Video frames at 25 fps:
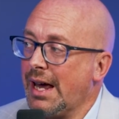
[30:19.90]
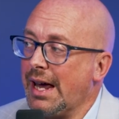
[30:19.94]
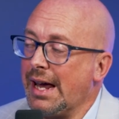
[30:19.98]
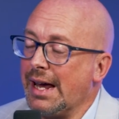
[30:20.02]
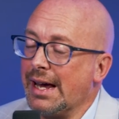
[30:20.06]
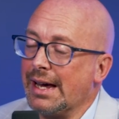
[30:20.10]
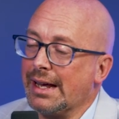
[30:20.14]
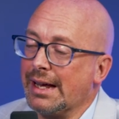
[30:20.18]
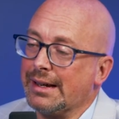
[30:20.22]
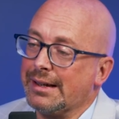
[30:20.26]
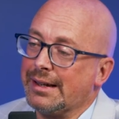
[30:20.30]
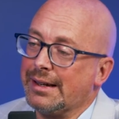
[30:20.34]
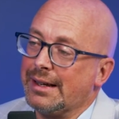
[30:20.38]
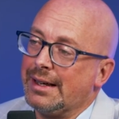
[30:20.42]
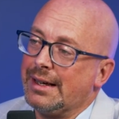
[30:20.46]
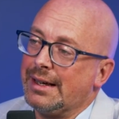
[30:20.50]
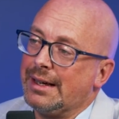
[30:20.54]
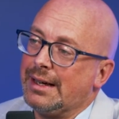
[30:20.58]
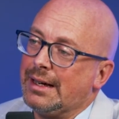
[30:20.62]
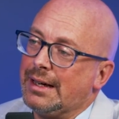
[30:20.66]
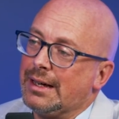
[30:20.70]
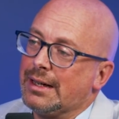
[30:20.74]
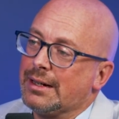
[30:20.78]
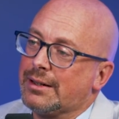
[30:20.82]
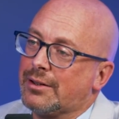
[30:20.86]
And
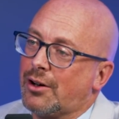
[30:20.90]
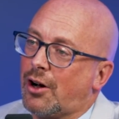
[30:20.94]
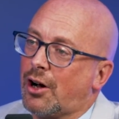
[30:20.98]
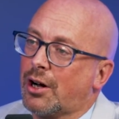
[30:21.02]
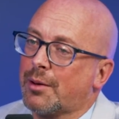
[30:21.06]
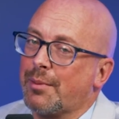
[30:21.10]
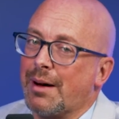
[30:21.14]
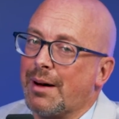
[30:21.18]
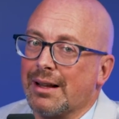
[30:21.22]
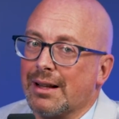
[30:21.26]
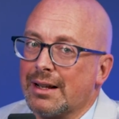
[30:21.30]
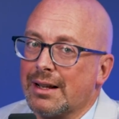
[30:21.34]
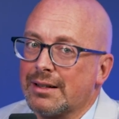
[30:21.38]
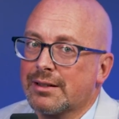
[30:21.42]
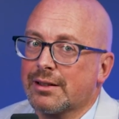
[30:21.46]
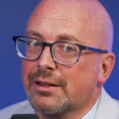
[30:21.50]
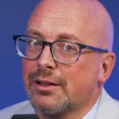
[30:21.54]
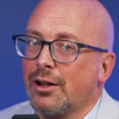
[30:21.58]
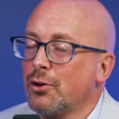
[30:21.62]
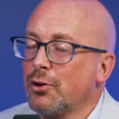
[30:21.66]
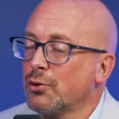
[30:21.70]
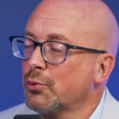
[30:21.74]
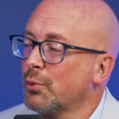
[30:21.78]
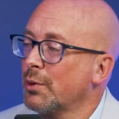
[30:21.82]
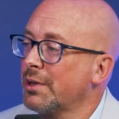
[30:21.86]
let's
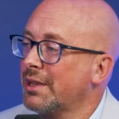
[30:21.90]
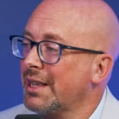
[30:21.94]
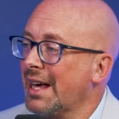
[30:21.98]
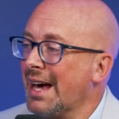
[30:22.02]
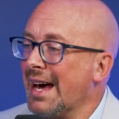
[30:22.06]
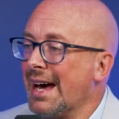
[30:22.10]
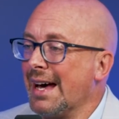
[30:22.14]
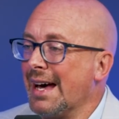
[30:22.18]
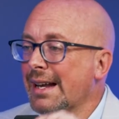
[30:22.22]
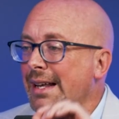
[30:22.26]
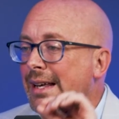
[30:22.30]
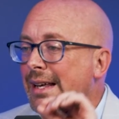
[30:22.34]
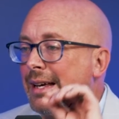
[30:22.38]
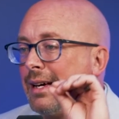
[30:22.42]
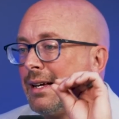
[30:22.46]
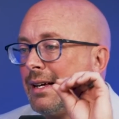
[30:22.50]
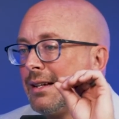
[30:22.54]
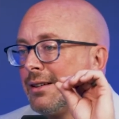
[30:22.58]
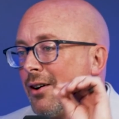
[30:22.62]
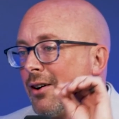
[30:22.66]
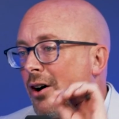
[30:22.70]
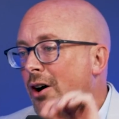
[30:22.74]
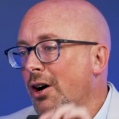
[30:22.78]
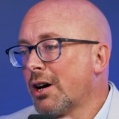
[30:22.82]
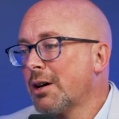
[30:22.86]
close with that.
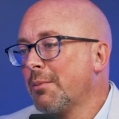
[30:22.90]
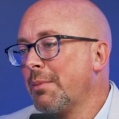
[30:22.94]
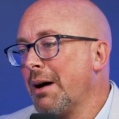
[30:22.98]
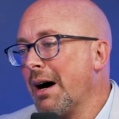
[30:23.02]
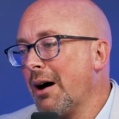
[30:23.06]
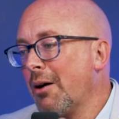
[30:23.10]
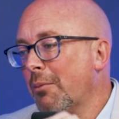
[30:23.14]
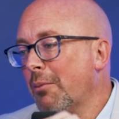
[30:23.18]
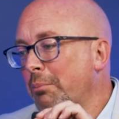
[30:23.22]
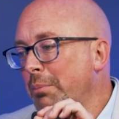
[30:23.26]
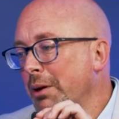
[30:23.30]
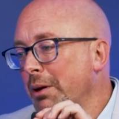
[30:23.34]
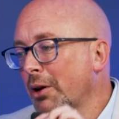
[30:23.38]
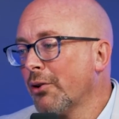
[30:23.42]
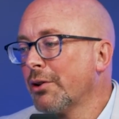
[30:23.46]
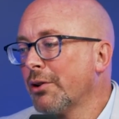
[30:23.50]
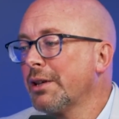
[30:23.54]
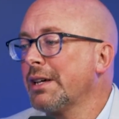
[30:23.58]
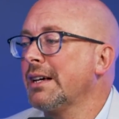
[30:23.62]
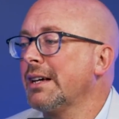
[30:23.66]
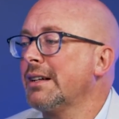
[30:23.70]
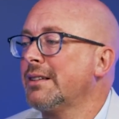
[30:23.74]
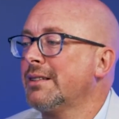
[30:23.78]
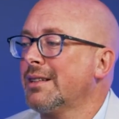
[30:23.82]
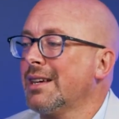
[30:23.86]
Talk about
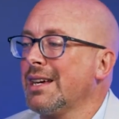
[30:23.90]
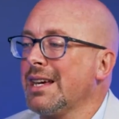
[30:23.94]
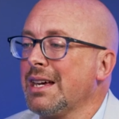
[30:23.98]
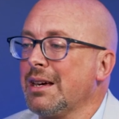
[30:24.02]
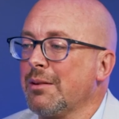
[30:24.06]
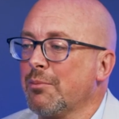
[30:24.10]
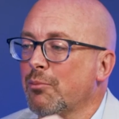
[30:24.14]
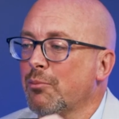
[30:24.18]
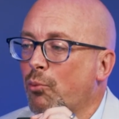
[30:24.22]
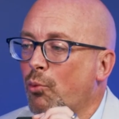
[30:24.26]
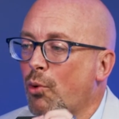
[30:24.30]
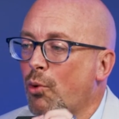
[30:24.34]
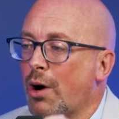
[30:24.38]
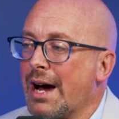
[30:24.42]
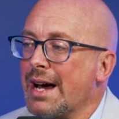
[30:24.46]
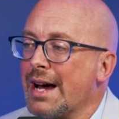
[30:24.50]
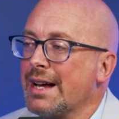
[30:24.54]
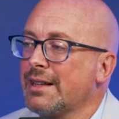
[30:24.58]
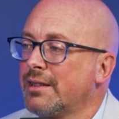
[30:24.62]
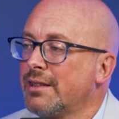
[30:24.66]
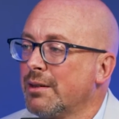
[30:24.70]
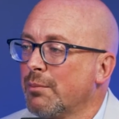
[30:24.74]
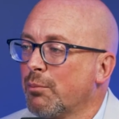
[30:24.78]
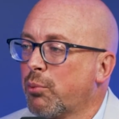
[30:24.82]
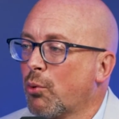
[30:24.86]
building a team, why
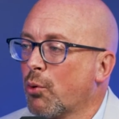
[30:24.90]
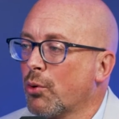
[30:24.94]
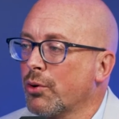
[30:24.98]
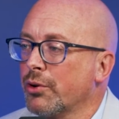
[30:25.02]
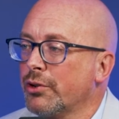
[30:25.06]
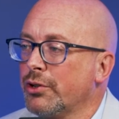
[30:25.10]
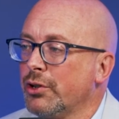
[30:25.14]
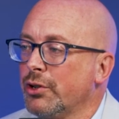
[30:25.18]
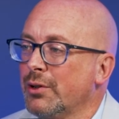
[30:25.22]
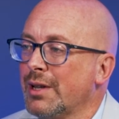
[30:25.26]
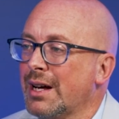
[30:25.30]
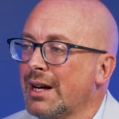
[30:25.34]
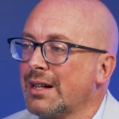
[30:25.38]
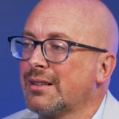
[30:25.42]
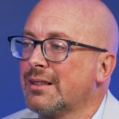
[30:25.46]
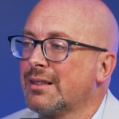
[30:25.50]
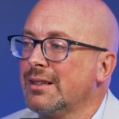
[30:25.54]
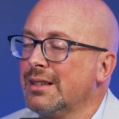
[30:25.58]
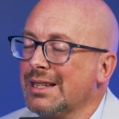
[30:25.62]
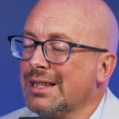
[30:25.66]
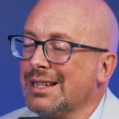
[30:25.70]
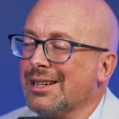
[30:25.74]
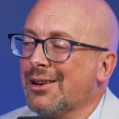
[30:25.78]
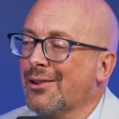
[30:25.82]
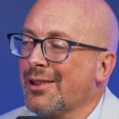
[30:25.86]
it's important to you.
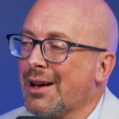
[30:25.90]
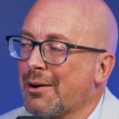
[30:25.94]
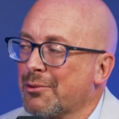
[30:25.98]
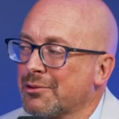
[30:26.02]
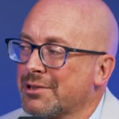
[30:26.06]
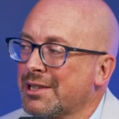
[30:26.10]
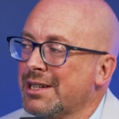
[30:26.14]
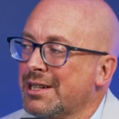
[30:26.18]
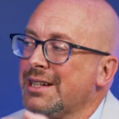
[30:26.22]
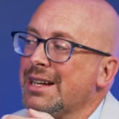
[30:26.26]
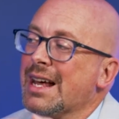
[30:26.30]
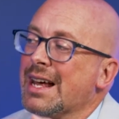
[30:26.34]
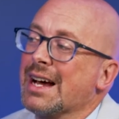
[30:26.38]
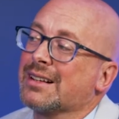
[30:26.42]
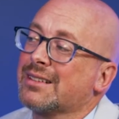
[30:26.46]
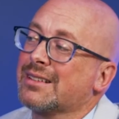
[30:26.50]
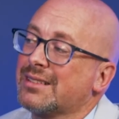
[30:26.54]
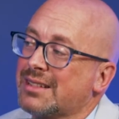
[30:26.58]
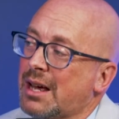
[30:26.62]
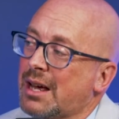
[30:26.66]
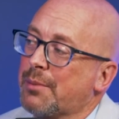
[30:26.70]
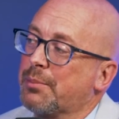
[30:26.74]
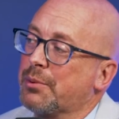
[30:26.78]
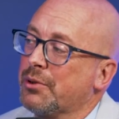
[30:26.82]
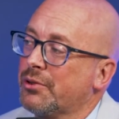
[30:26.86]
That was the next
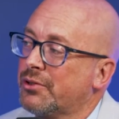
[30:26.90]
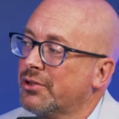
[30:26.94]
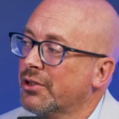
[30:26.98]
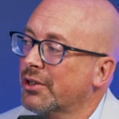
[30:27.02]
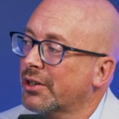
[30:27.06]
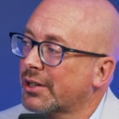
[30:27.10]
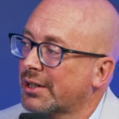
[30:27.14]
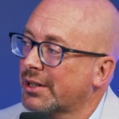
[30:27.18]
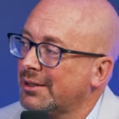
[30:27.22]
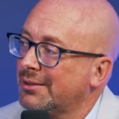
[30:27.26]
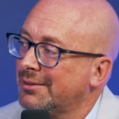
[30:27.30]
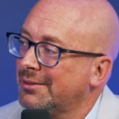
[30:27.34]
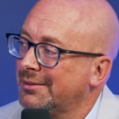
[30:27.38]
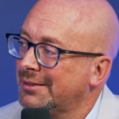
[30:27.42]
step you took.